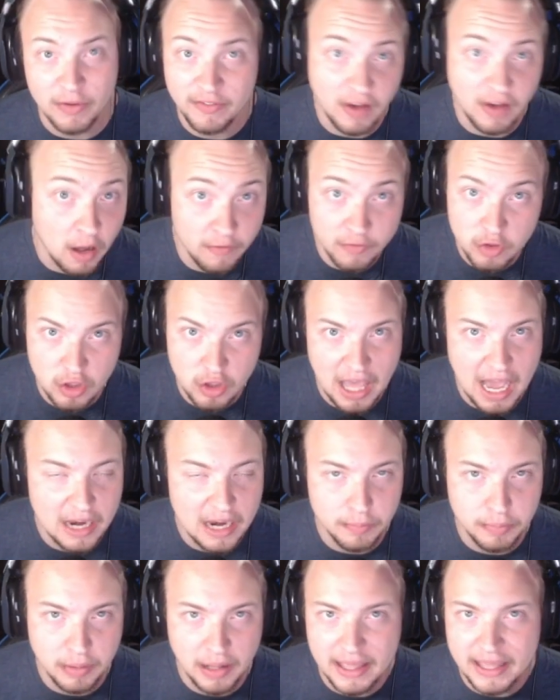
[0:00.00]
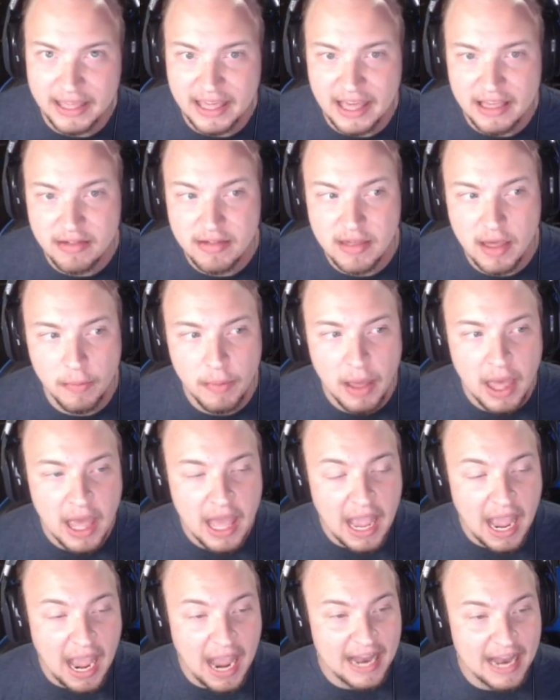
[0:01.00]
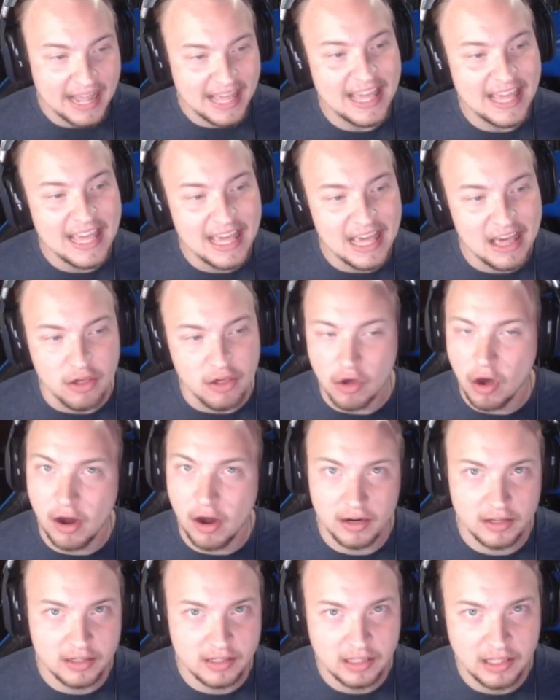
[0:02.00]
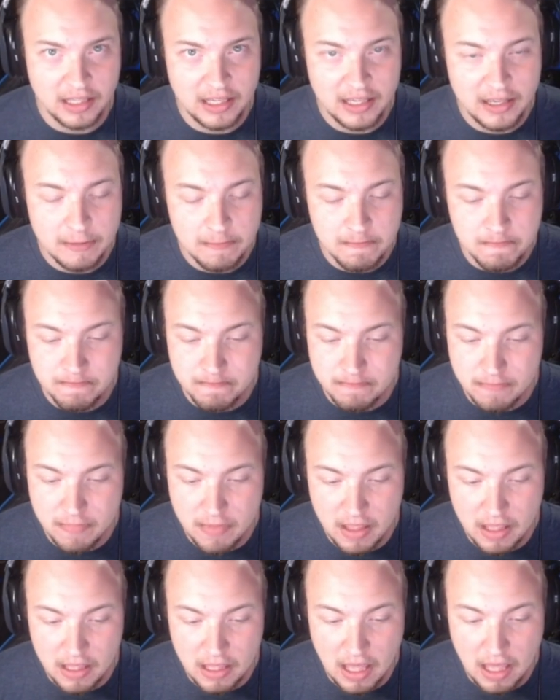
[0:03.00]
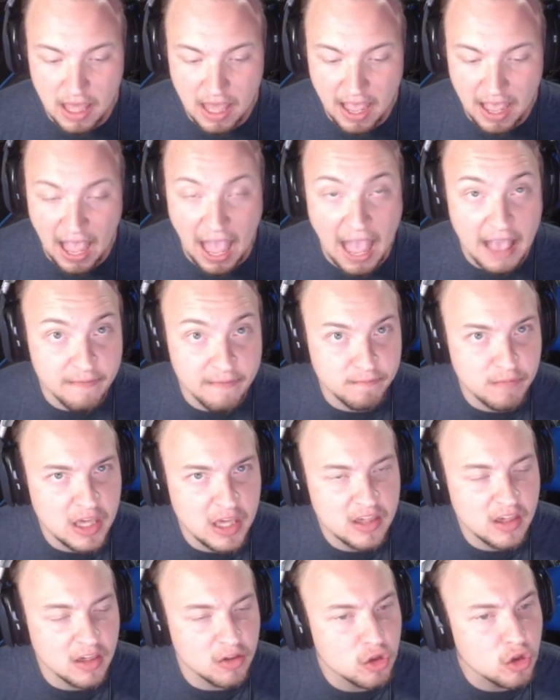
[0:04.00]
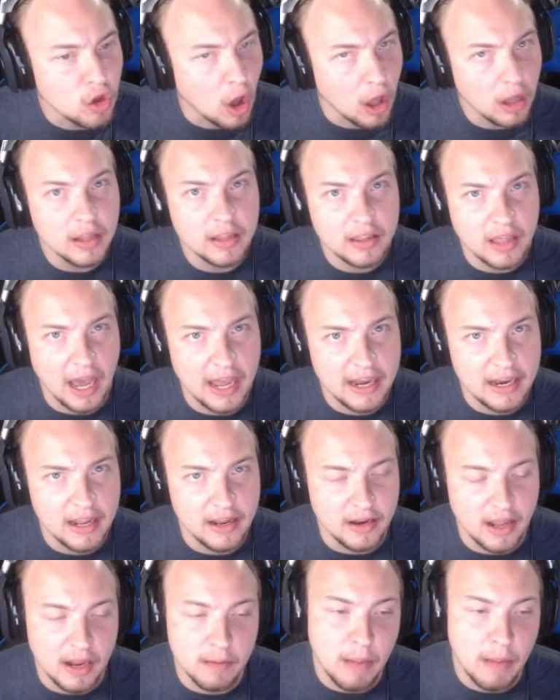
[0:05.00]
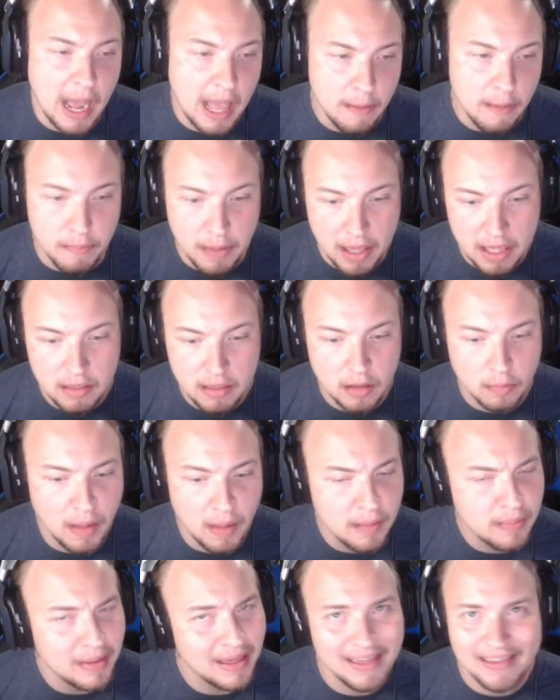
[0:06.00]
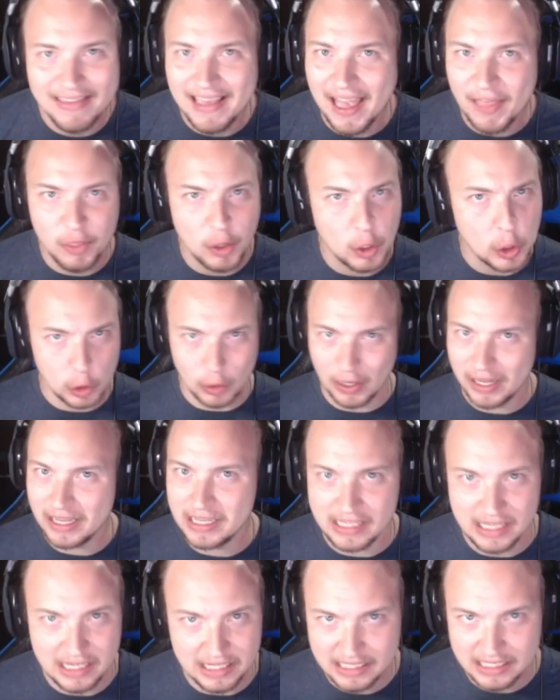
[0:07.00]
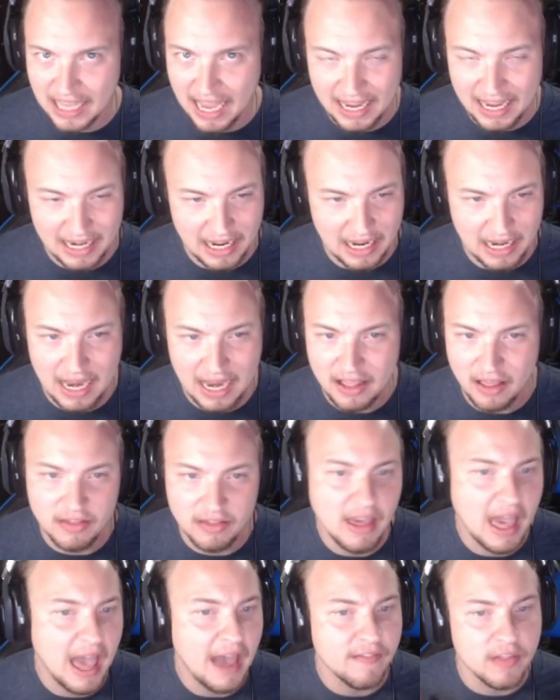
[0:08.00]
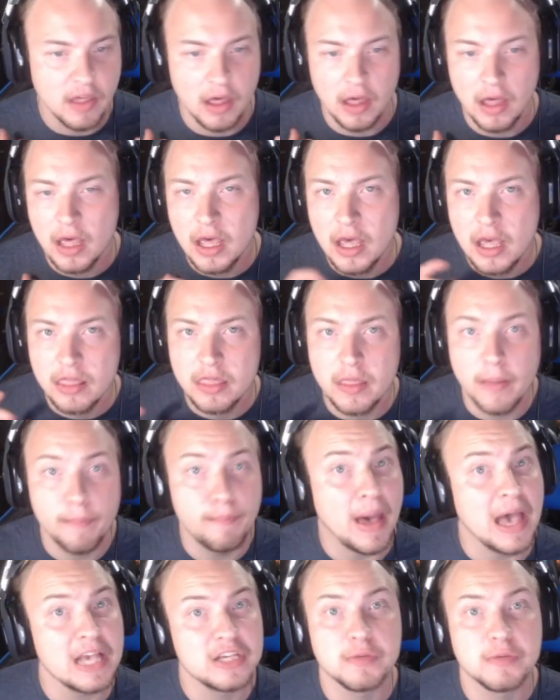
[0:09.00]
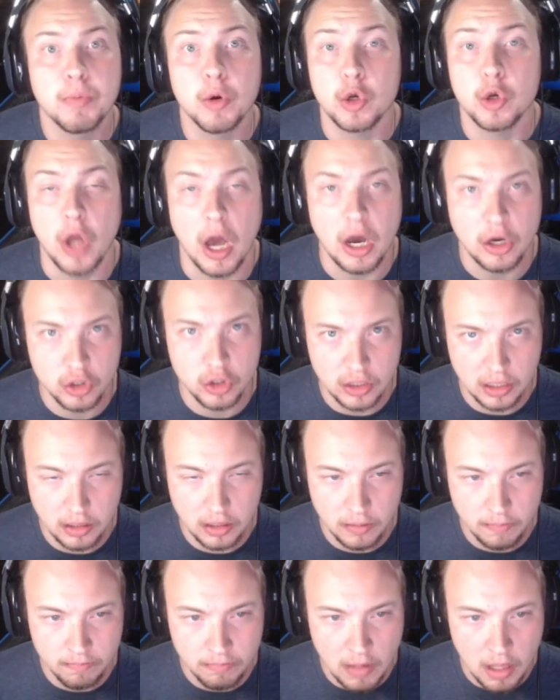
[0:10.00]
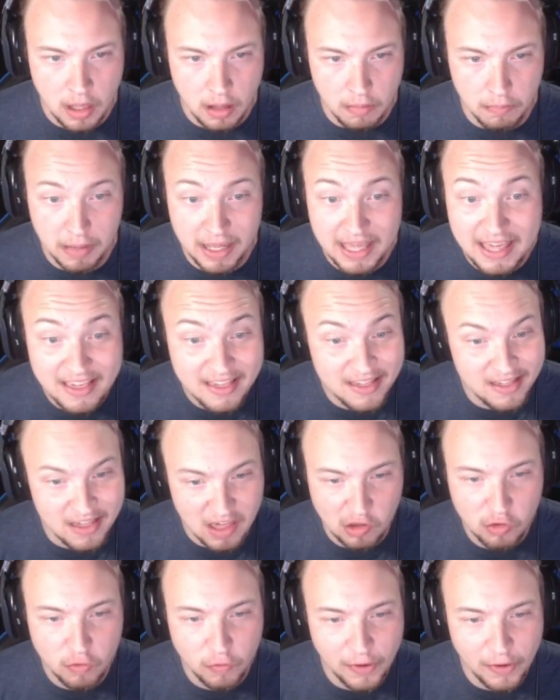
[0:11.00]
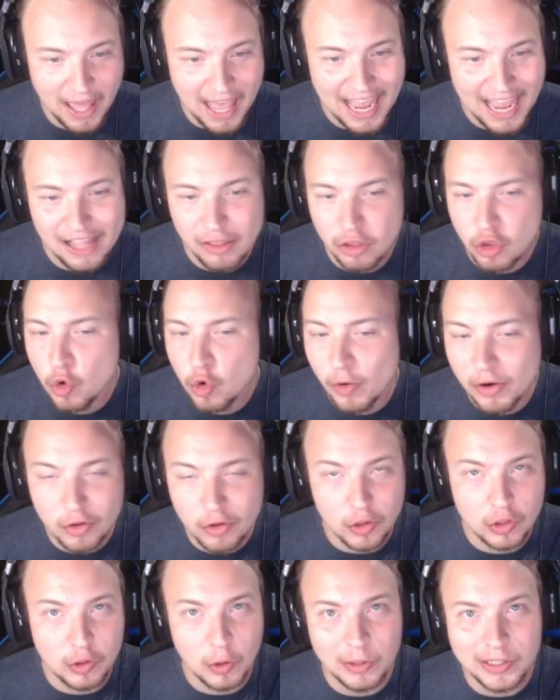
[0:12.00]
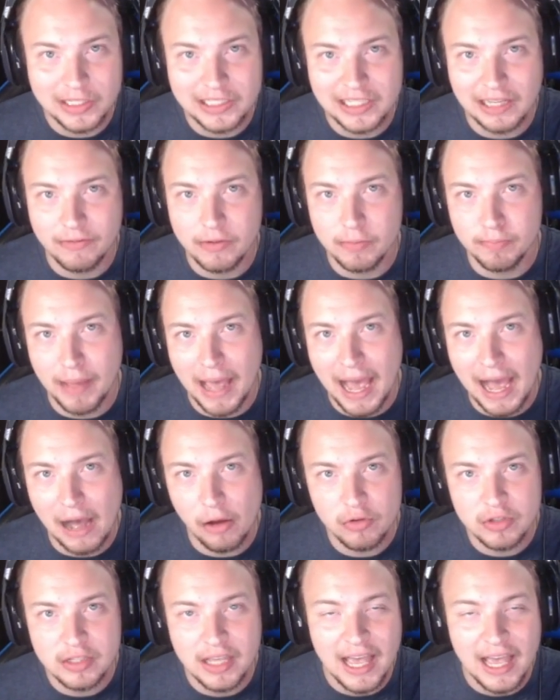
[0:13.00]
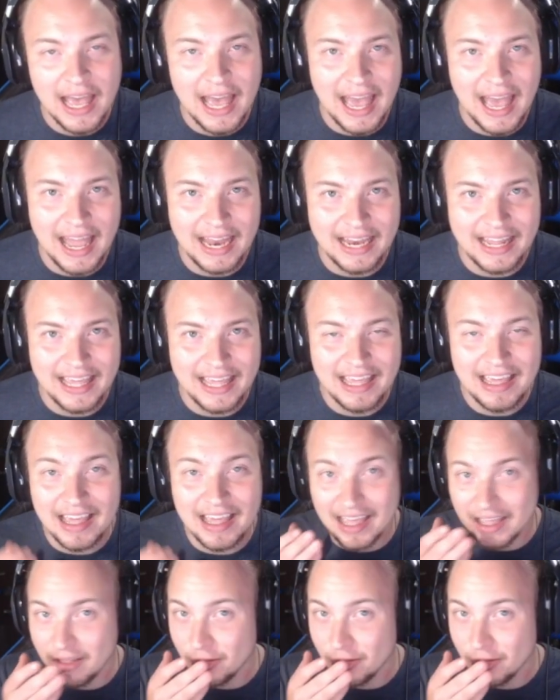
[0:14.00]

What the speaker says: obviously had to play against him, and he is honestly he's a solid tight end in my opinion. Maybe he's not the craziest tight end. He doesn't have the best production, but he's 6'8", 237 pounds, and he